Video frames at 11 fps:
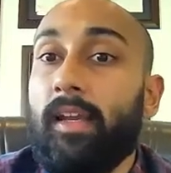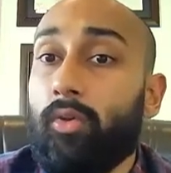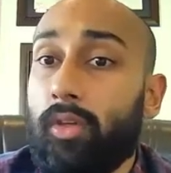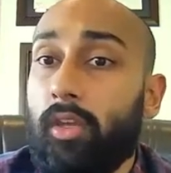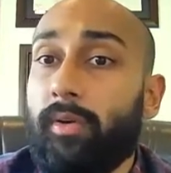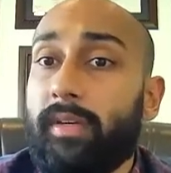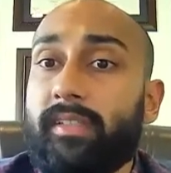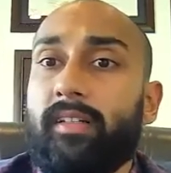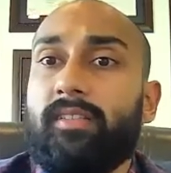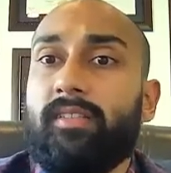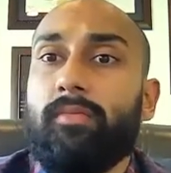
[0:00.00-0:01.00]
to the US
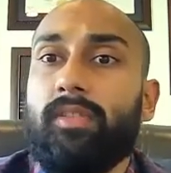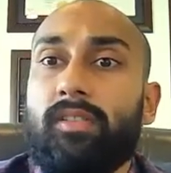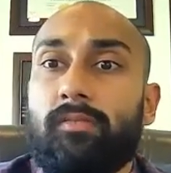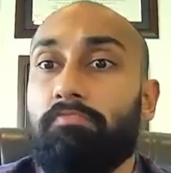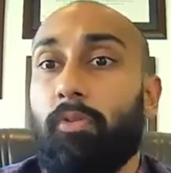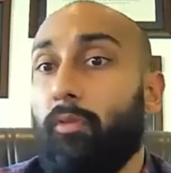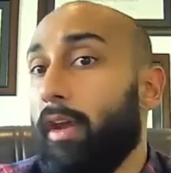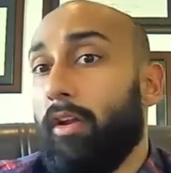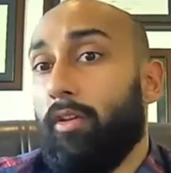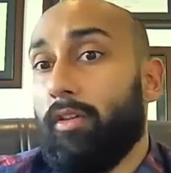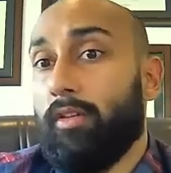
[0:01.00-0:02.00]
customers,
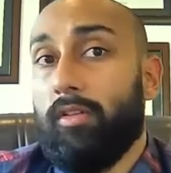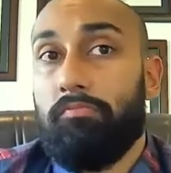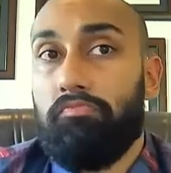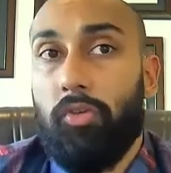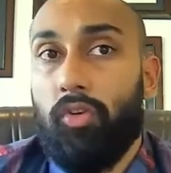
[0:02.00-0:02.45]
provide all the